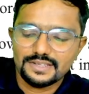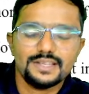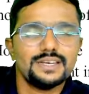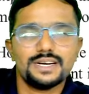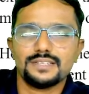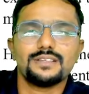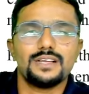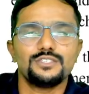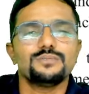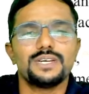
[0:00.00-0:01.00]
Let us
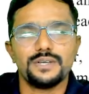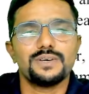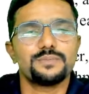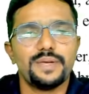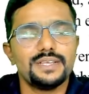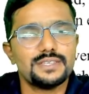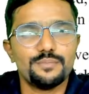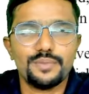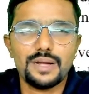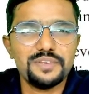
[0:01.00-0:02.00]
assume that he was paying
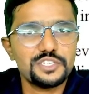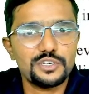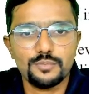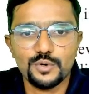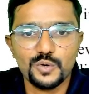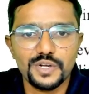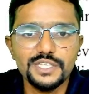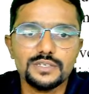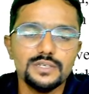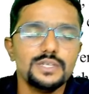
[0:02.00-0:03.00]
some commission or
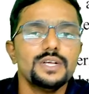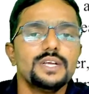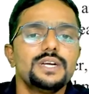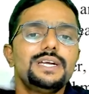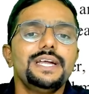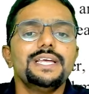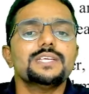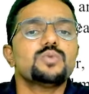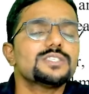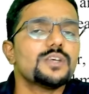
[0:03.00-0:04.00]
brokerage.
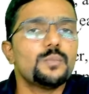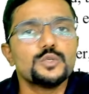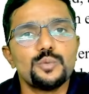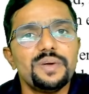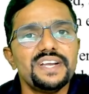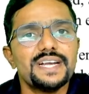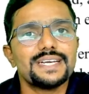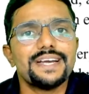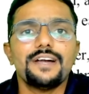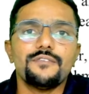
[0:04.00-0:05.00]
TDS was supposed to be
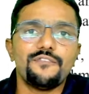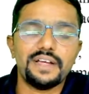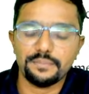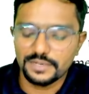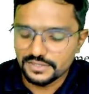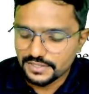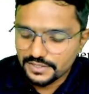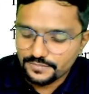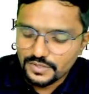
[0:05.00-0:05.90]
deducted at 5%.